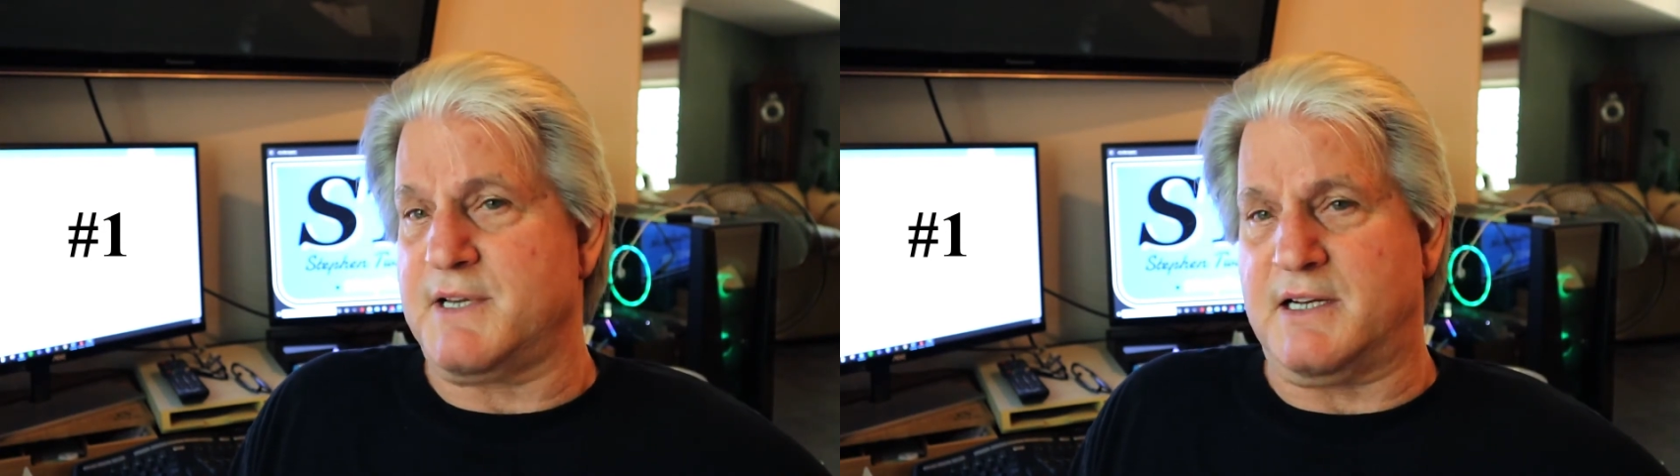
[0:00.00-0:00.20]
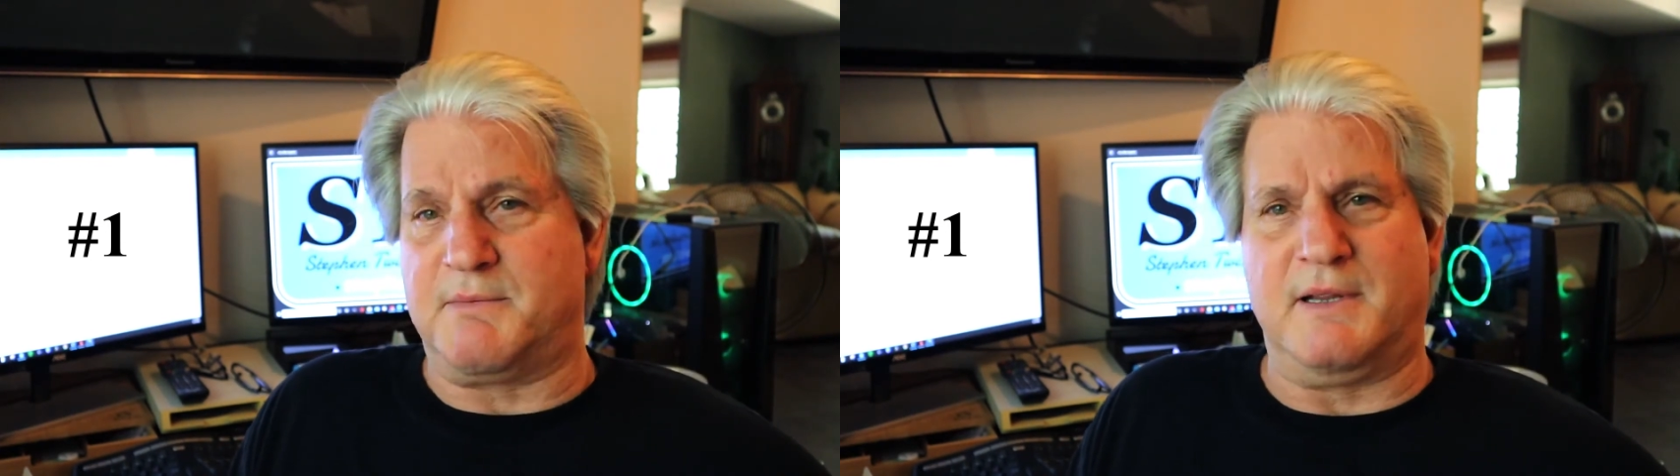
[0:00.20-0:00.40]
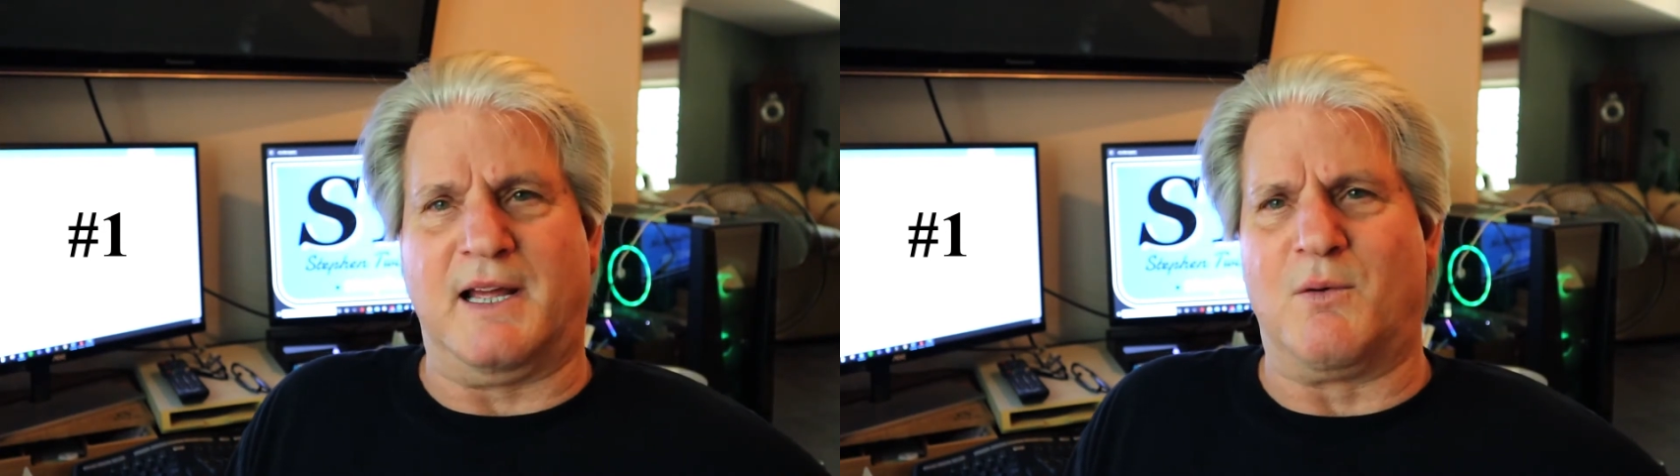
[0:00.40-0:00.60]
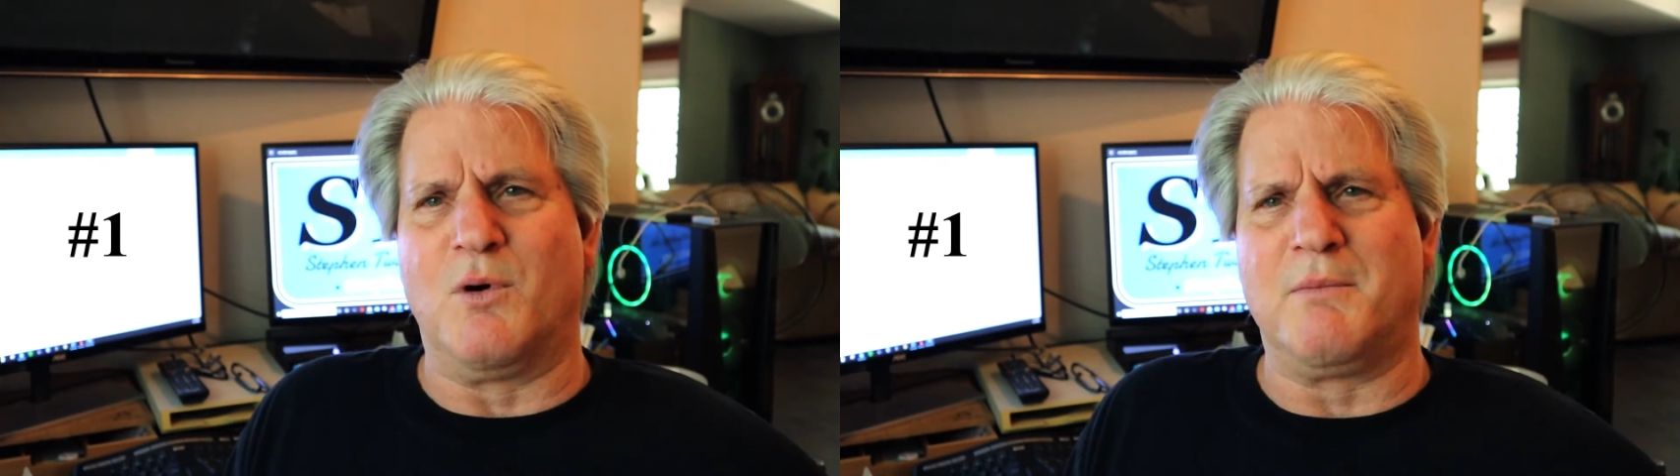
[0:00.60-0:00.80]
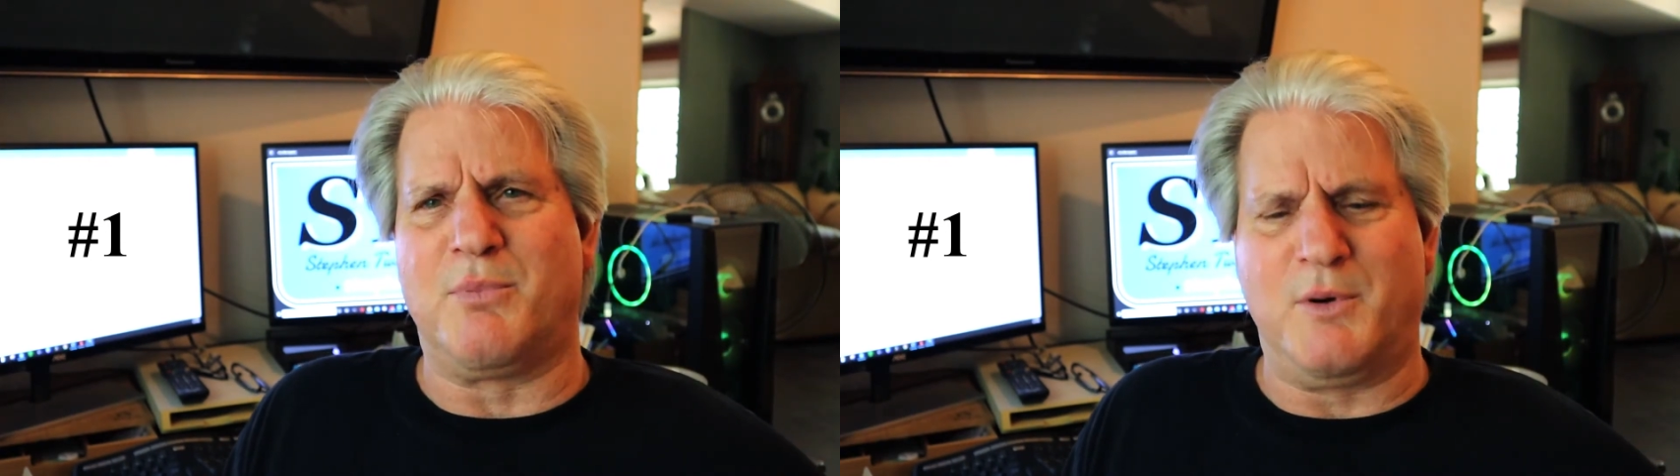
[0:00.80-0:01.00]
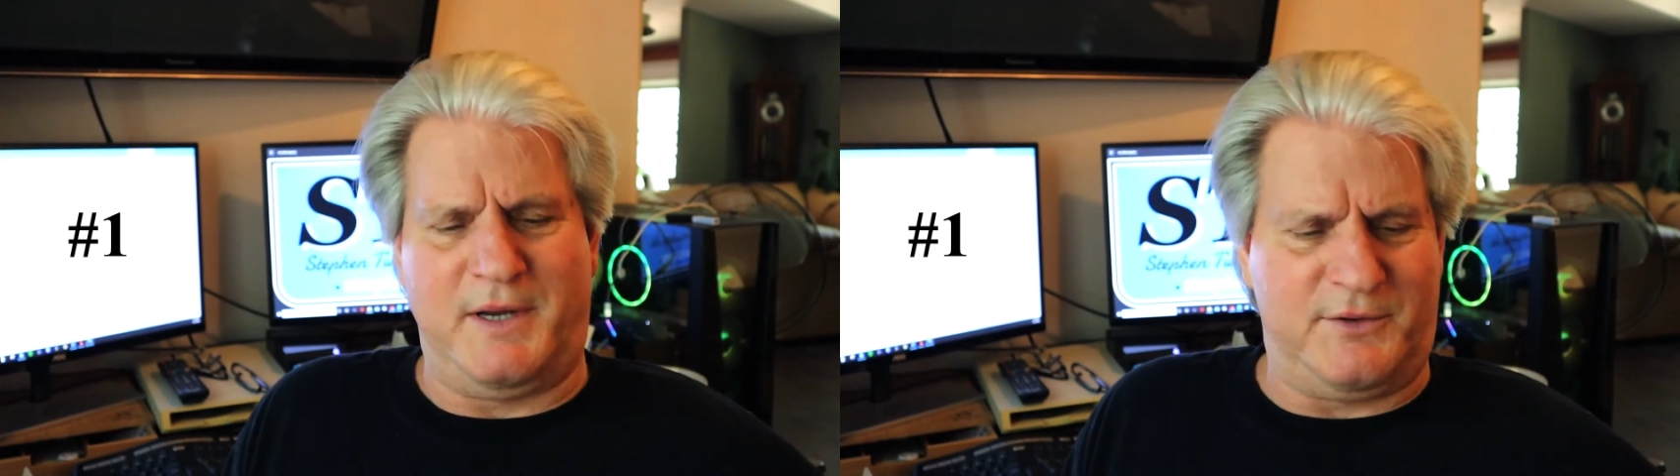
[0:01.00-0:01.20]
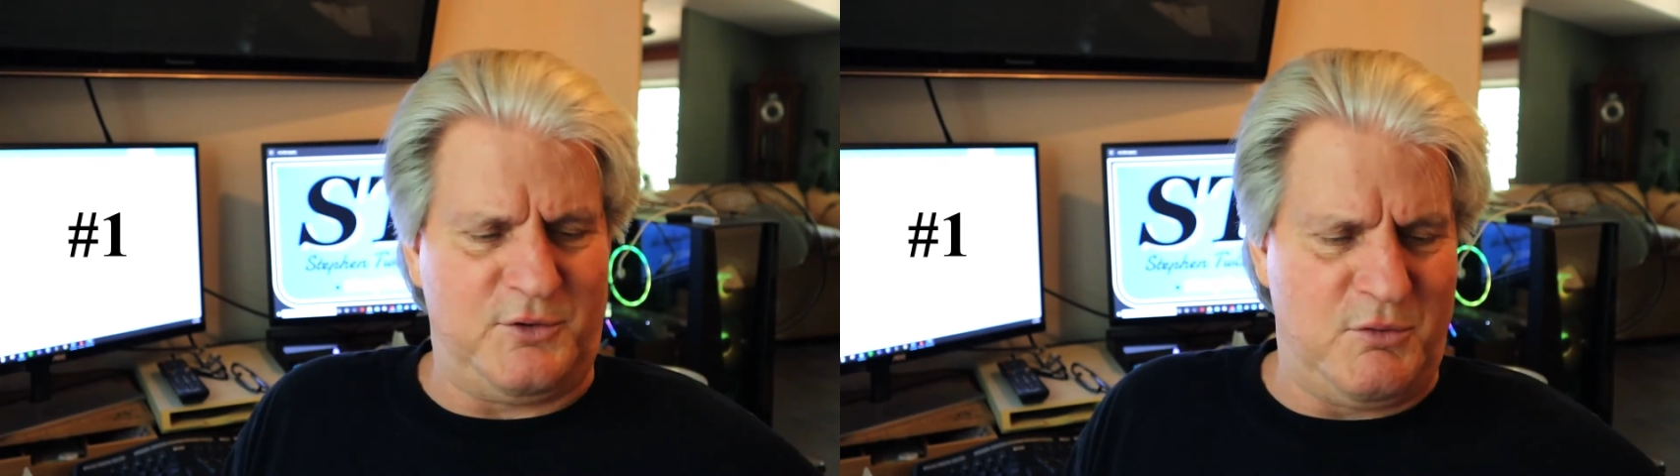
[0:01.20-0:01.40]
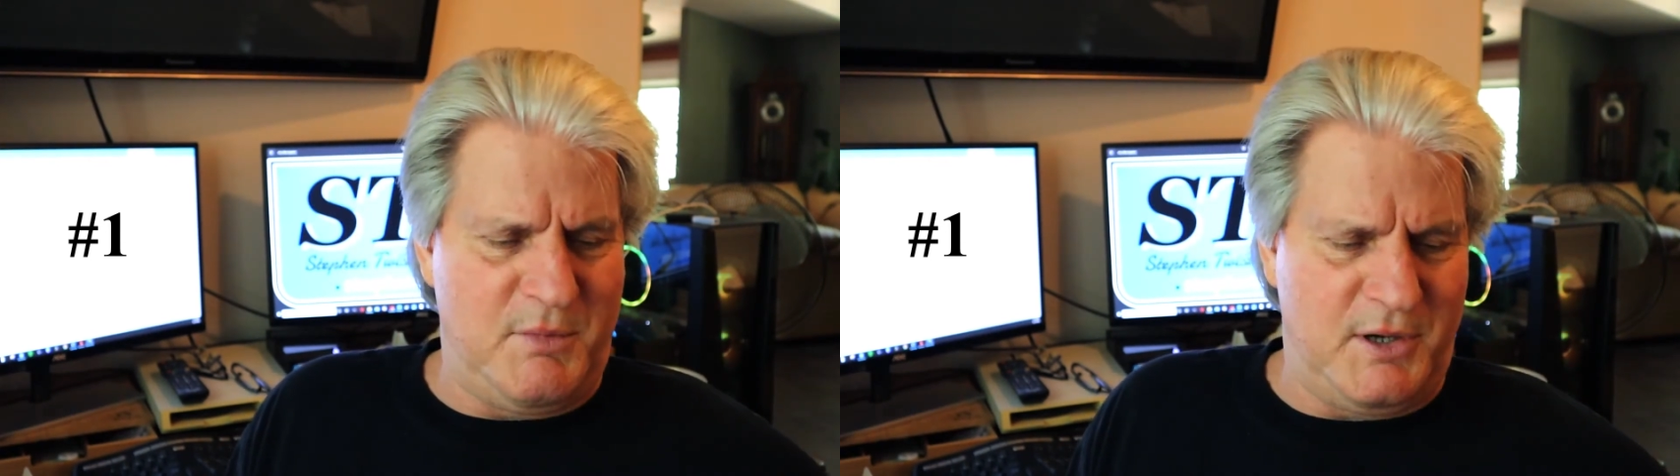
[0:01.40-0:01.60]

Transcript: out to be like 1.2